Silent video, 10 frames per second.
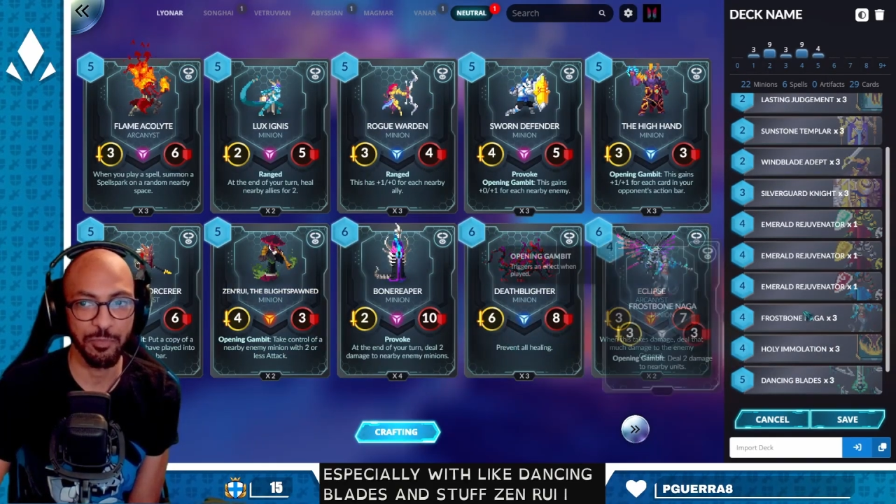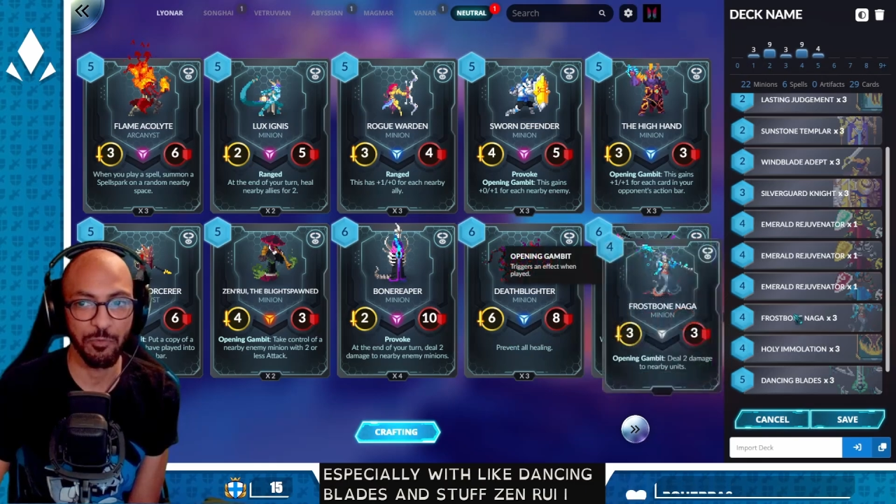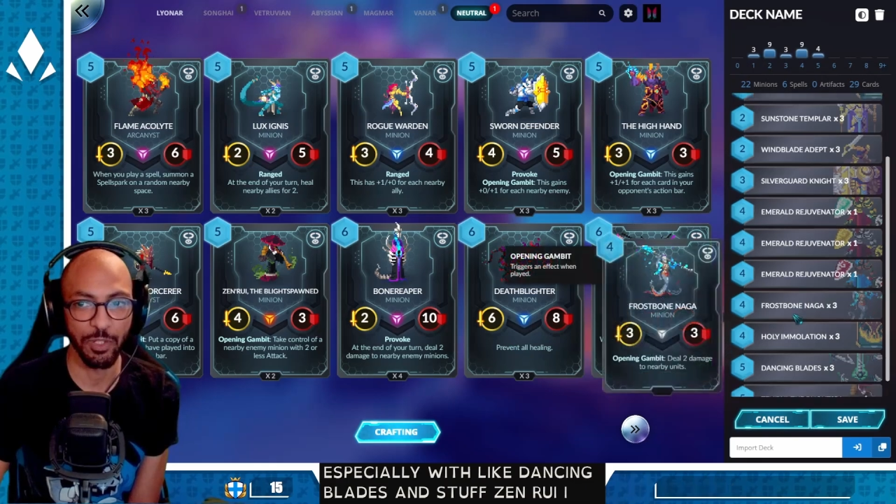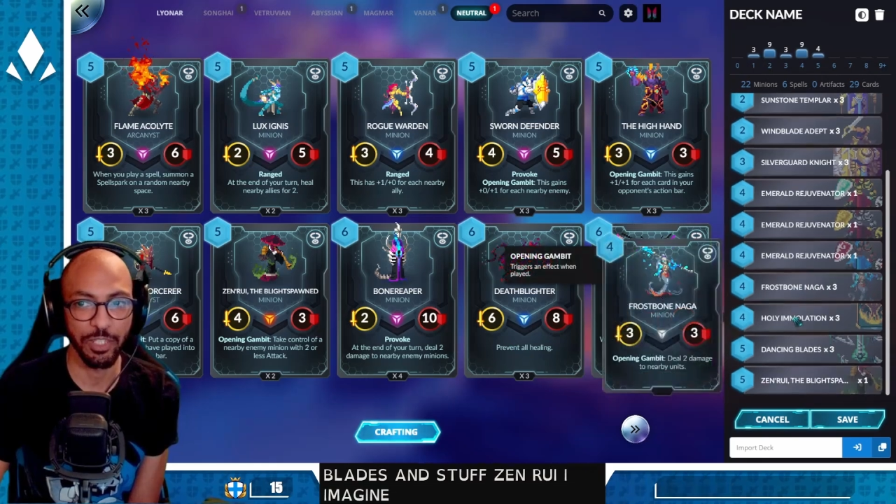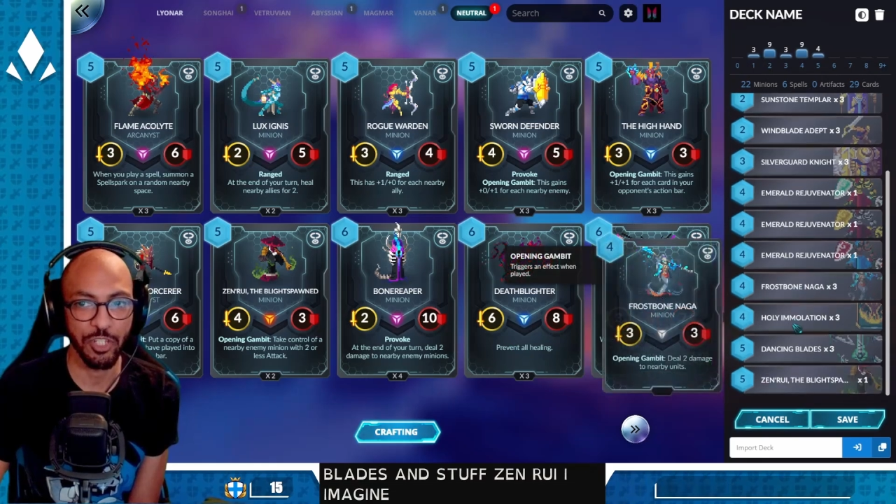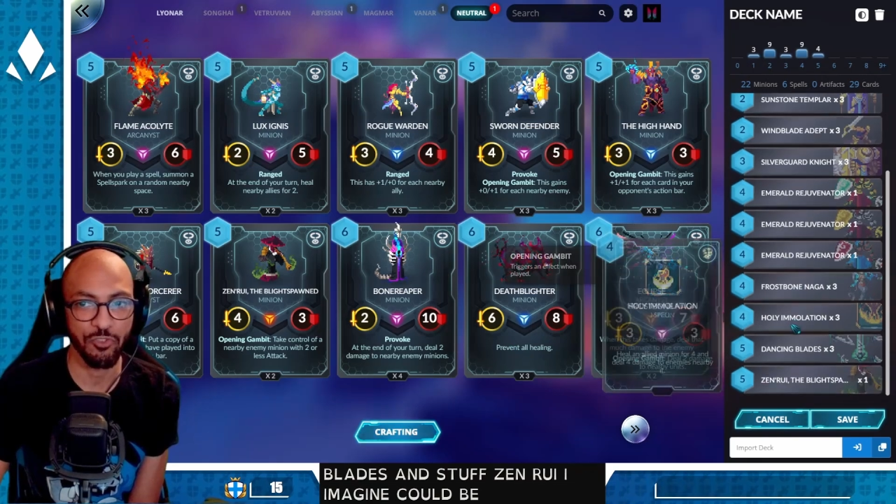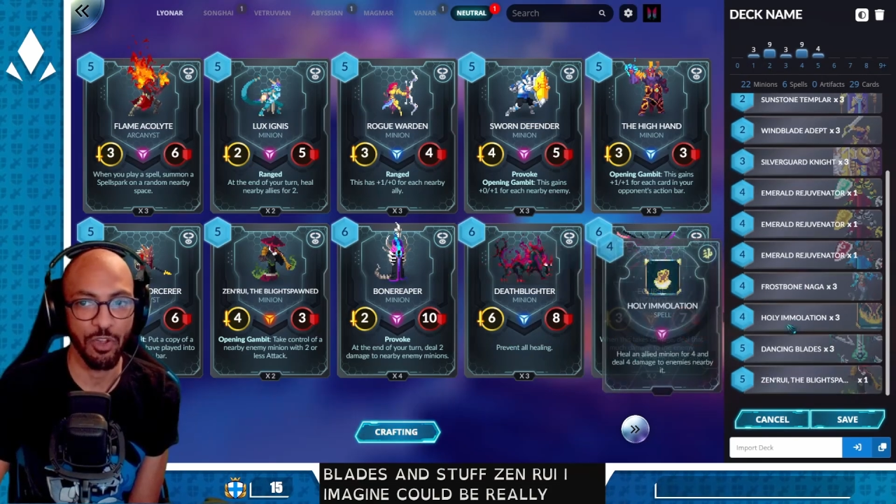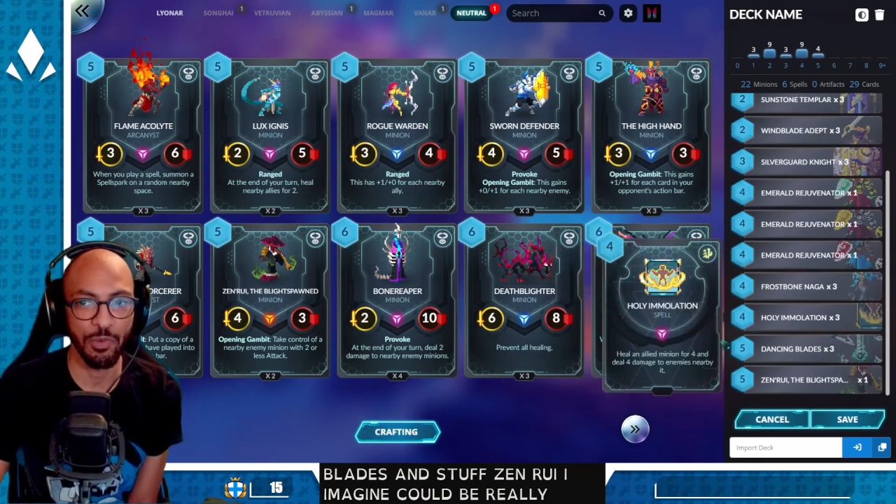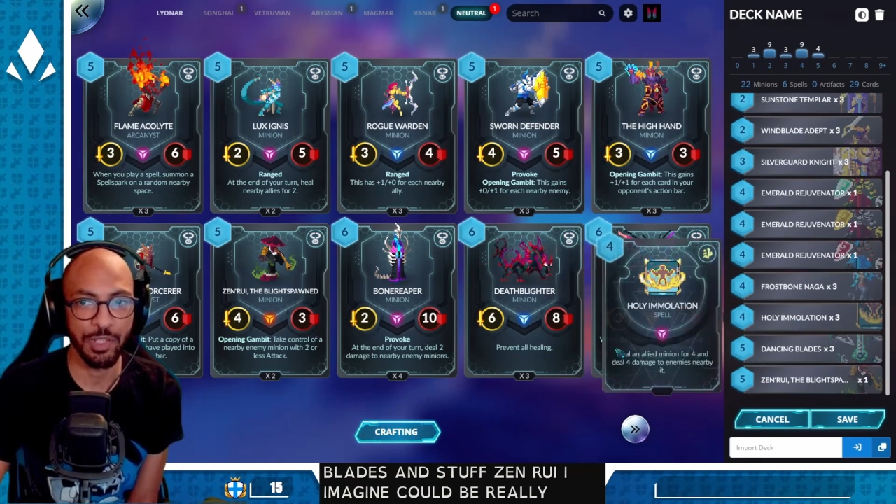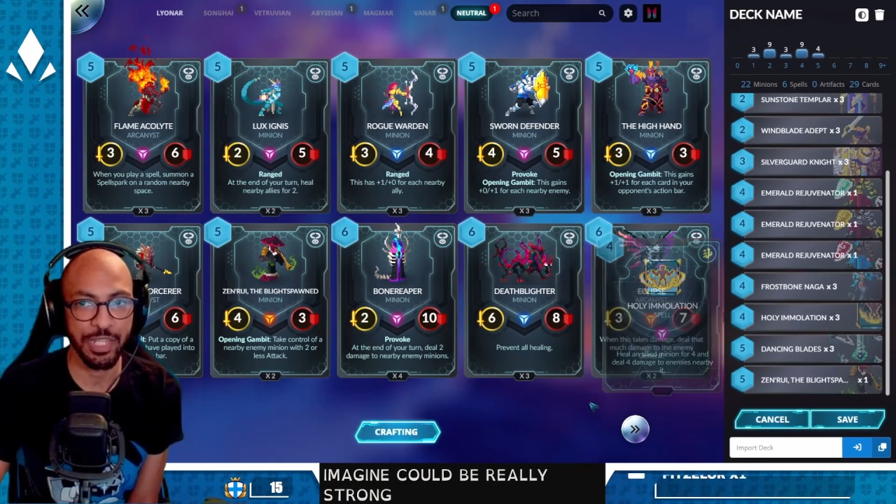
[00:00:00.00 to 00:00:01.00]
could be really
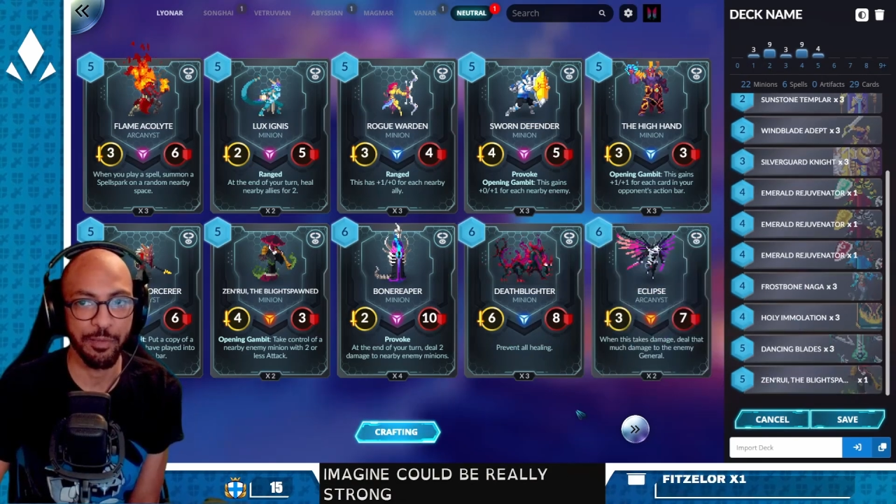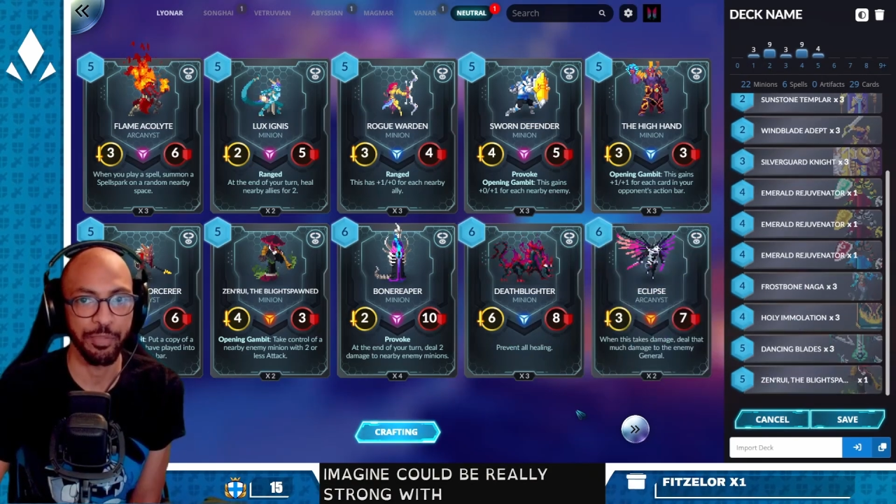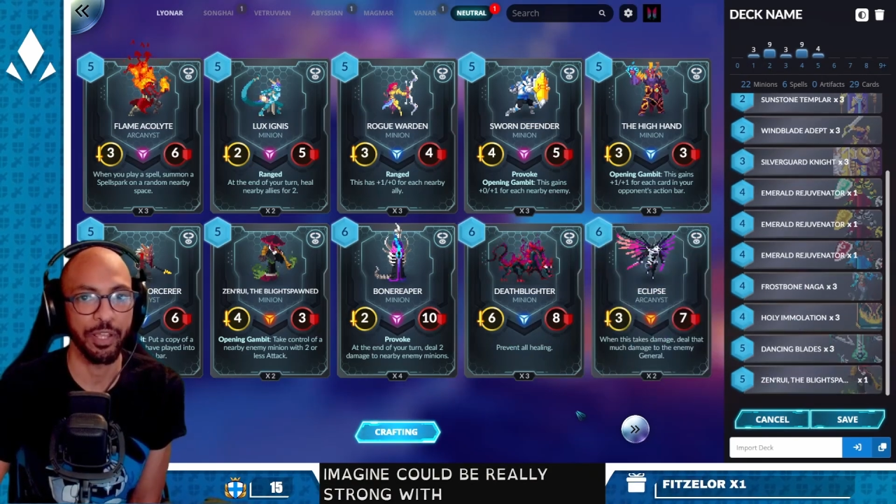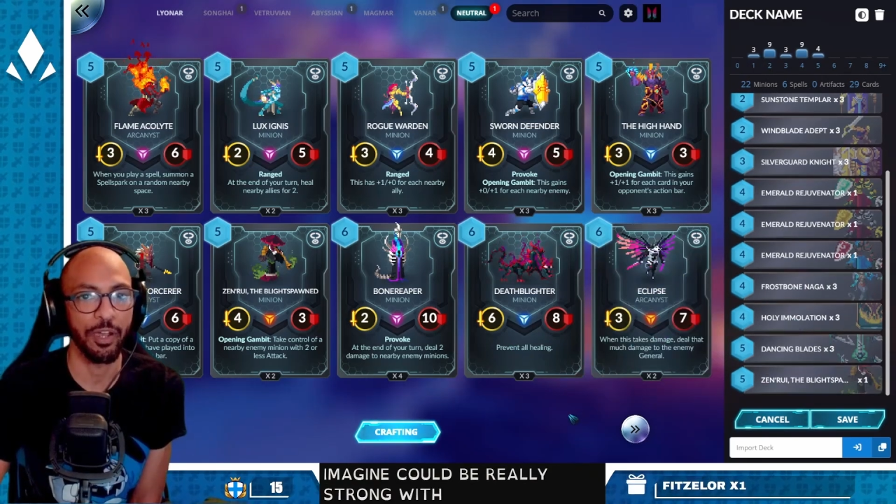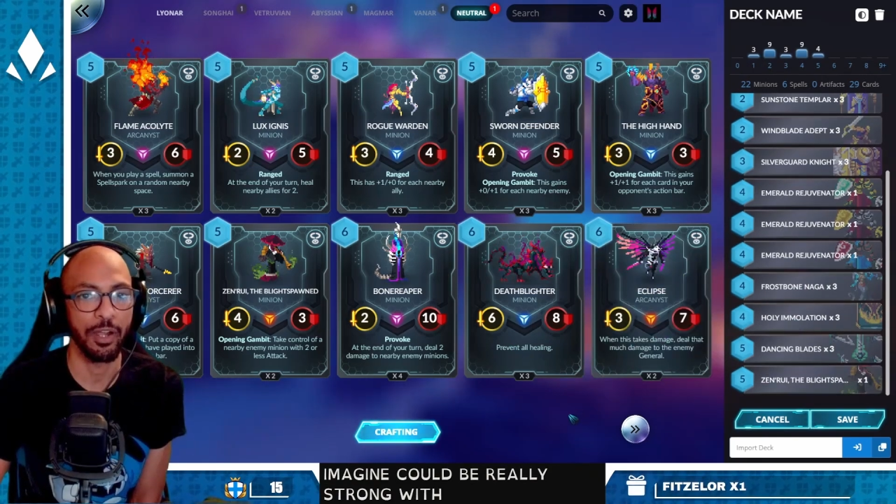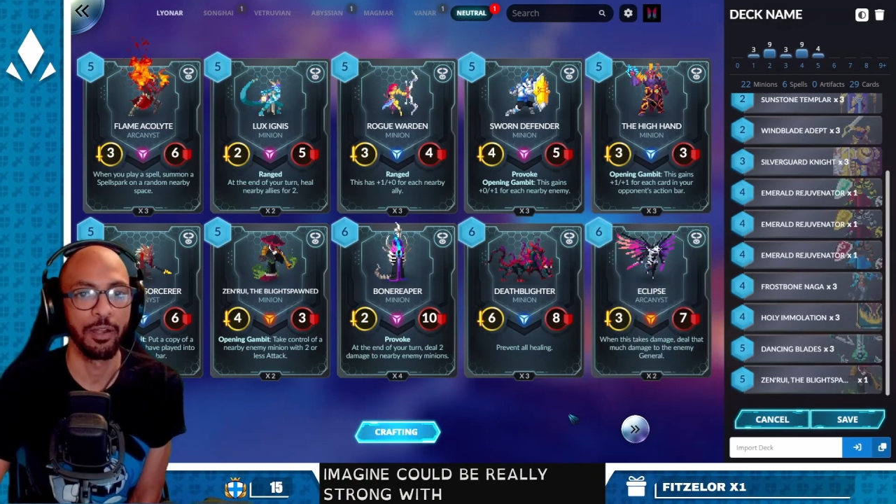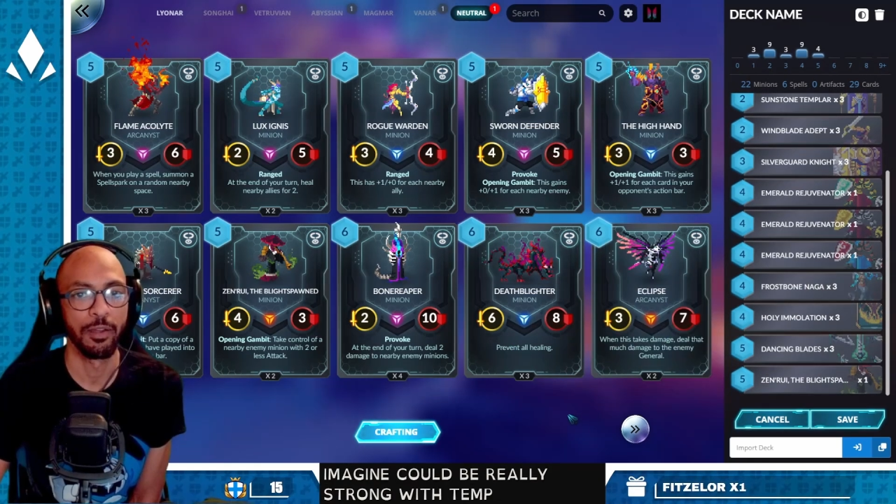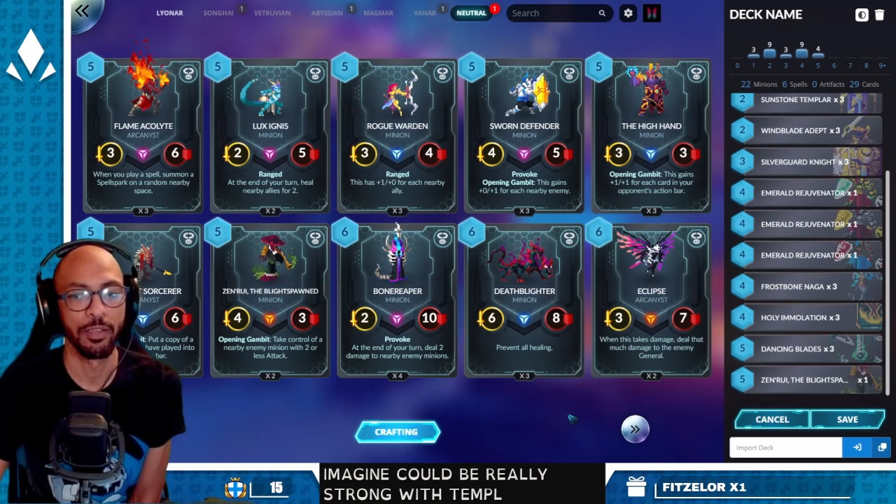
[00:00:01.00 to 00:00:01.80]
strong with Templar.